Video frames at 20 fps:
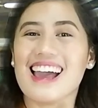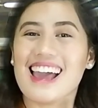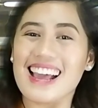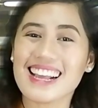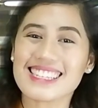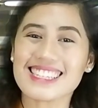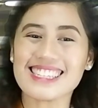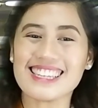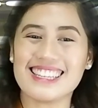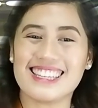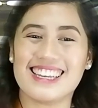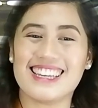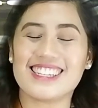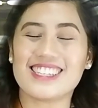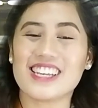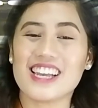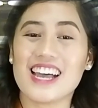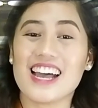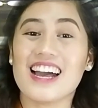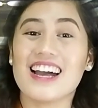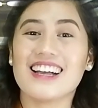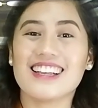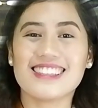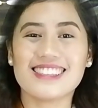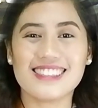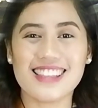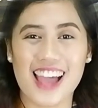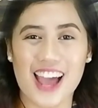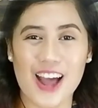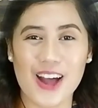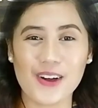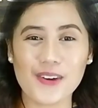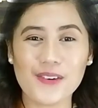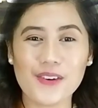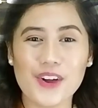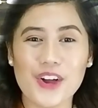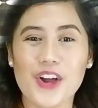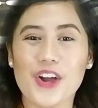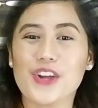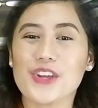Excellent!
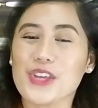Now,